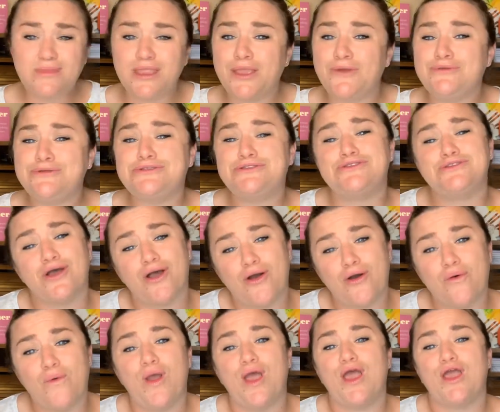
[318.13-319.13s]
It was
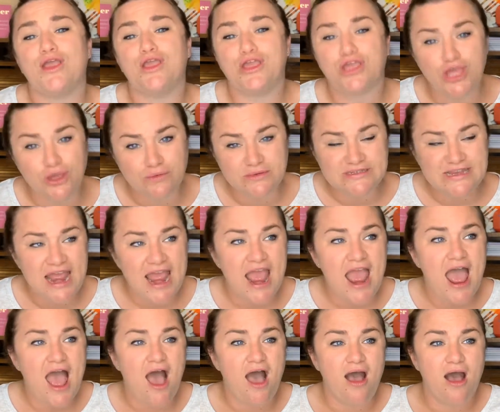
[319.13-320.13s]
so cute.
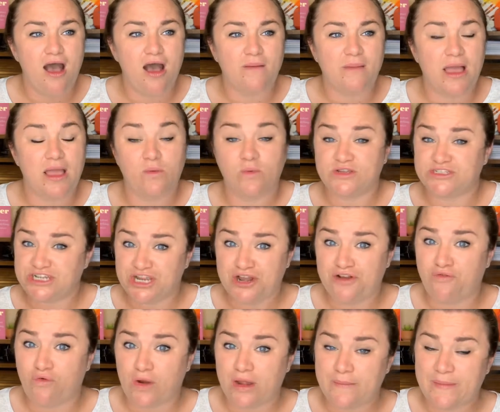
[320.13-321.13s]
Um, I wish I could
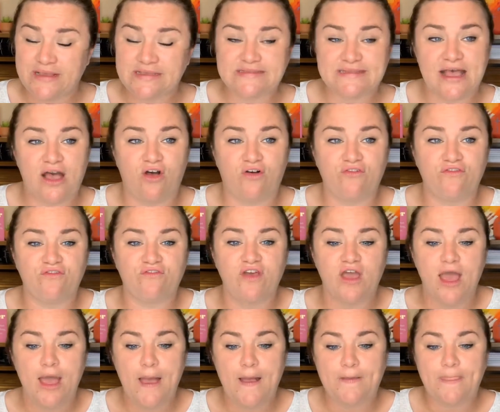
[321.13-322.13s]
have worn it myself.
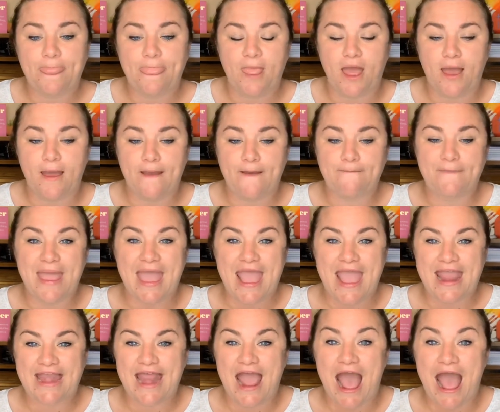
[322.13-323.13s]
Um,
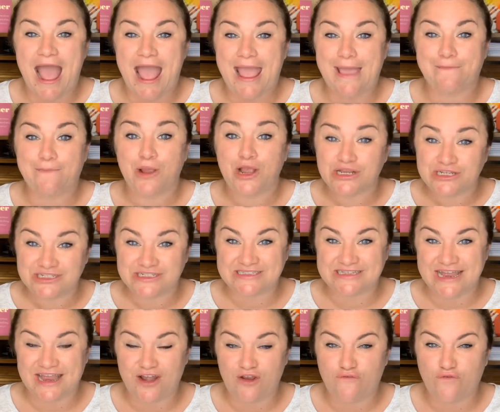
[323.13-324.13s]
and I
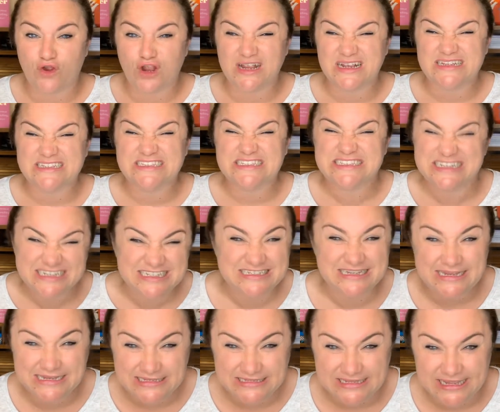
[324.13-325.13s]
purchased it for
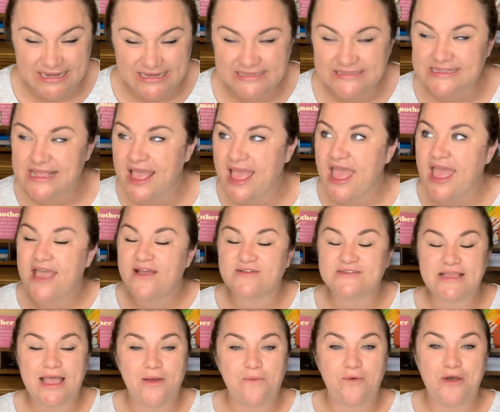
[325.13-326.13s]
16 cents. It
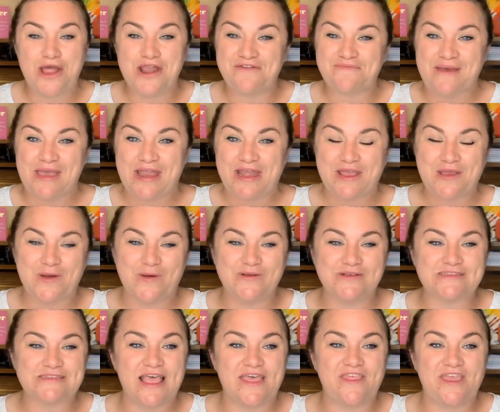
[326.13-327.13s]
was at one of my honey
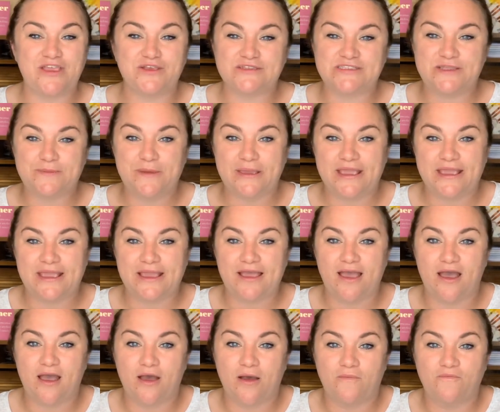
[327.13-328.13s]
holes. They used to be,
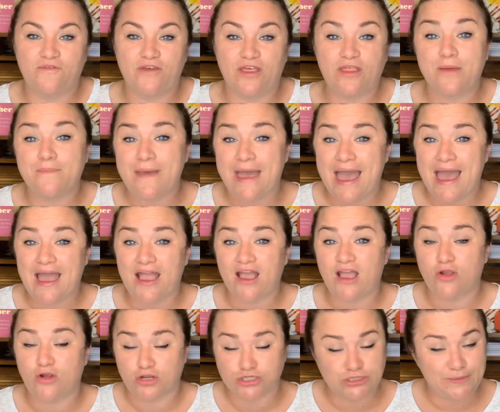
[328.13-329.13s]
um, fill a bag,
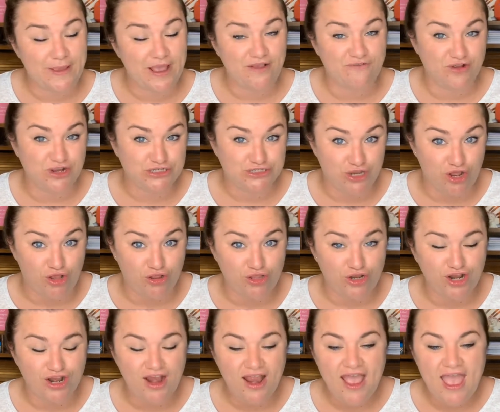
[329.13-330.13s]
a grocery bag for a
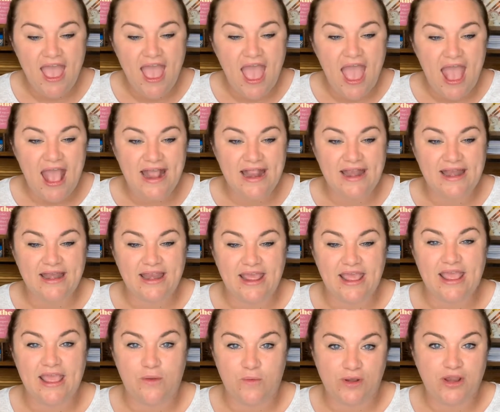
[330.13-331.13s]
dollar and
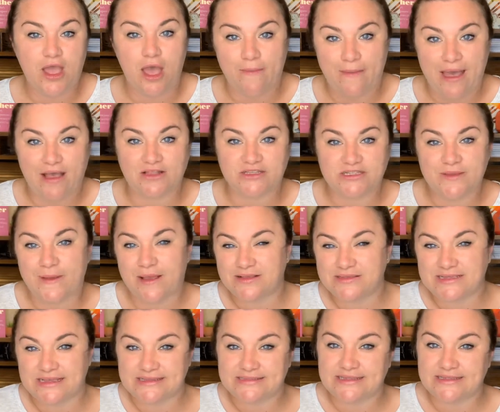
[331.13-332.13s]
it would come out to about
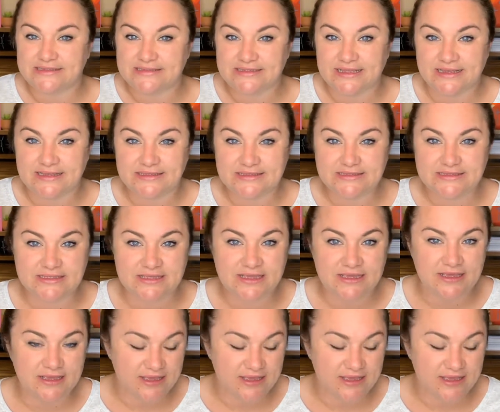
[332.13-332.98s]
16 cents.